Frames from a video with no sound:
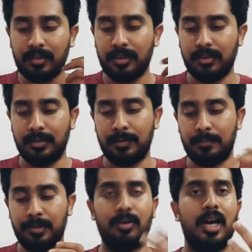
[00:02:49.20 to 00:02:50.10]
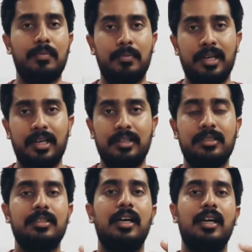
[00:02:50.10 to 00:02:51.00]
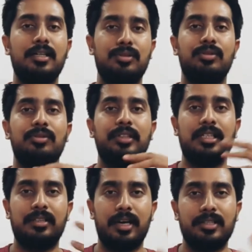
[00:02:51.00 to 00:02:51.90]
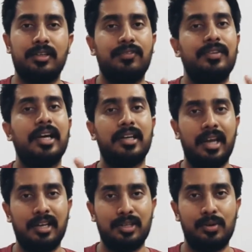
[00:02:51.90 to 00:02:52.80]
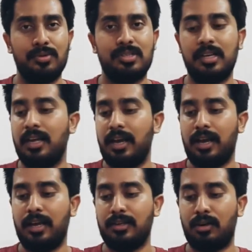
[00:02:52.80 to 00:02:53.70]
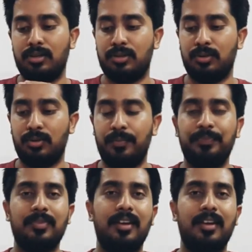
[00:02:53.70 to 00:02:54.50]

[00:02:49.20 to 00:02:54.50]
hyperboles. So these kinds of techniques used, and also